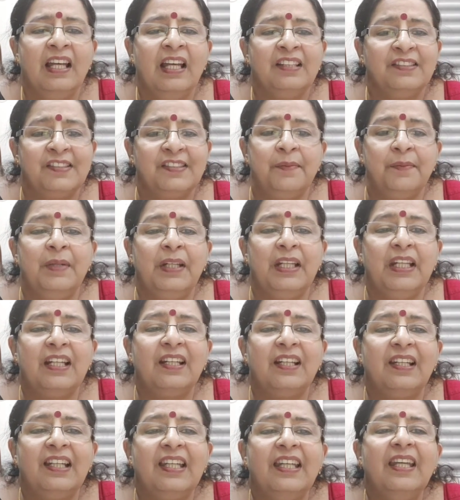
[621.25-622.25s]

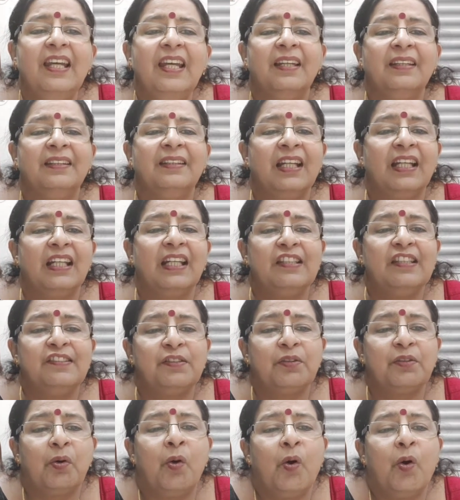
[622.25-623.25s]
Similarly, there
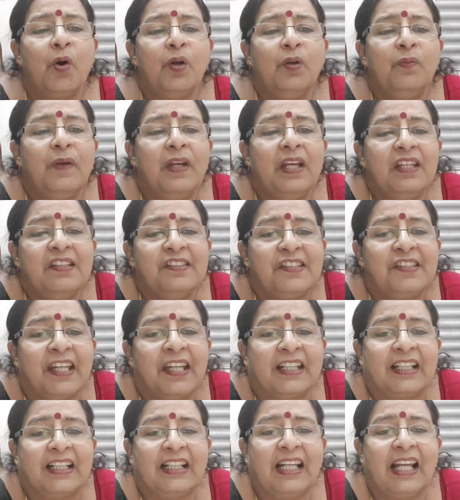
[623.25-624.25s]
is always
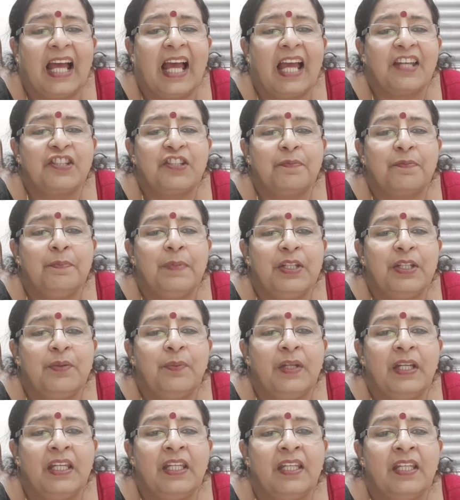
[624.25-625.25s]
a clash
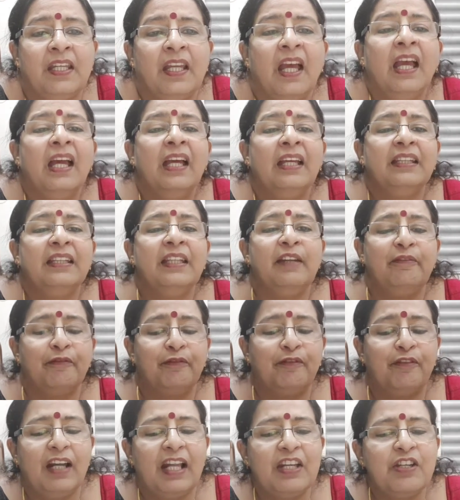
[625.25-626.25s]
between the
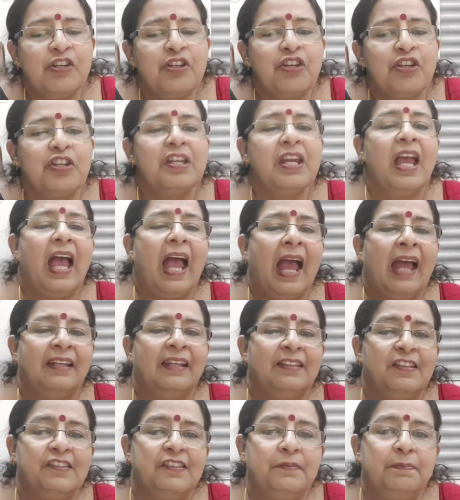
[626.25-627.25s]
flesh
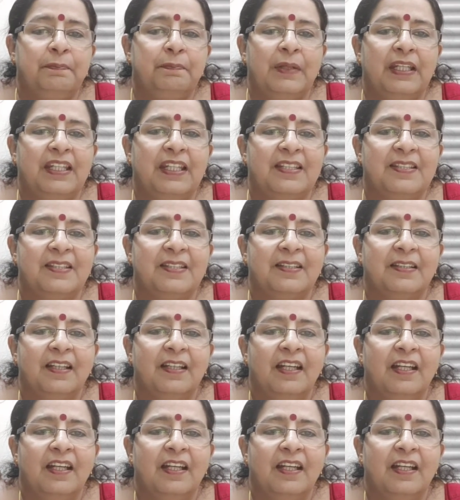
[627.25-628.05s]
and the spirit.